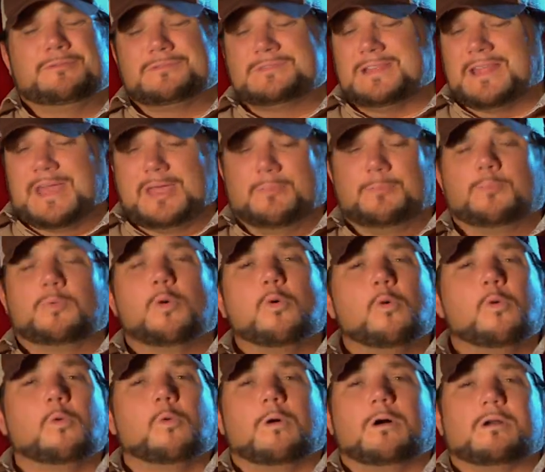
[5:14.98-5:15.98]
was like
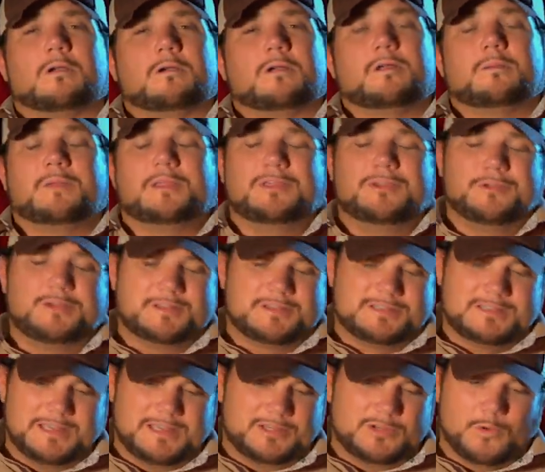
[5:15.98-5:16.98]
pool water. I mean, you could
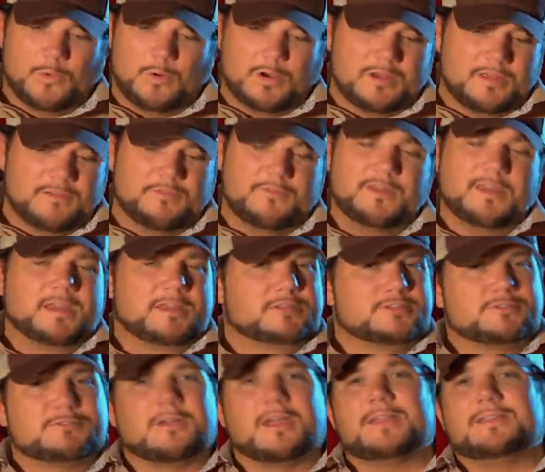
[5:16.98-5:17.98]
see 20 feet
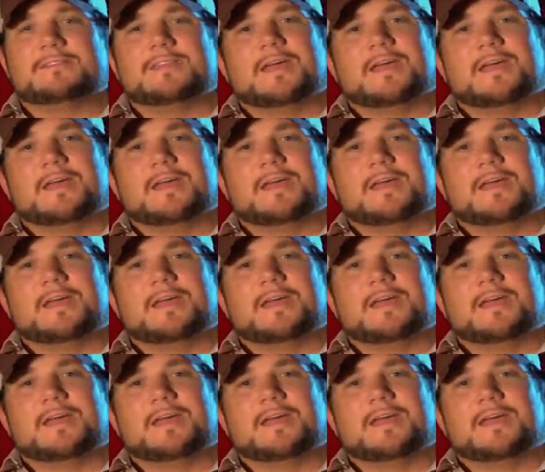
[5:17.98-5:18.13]
straight